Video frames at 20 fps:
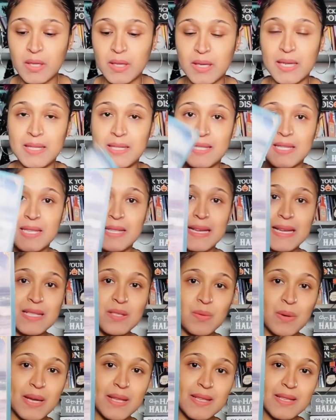And see,
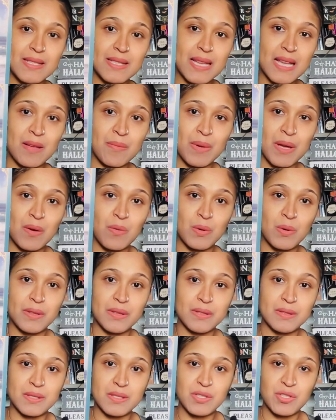that's why this came out with
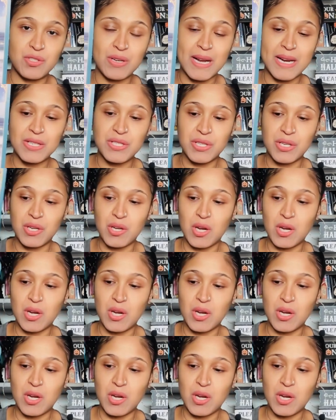the distraction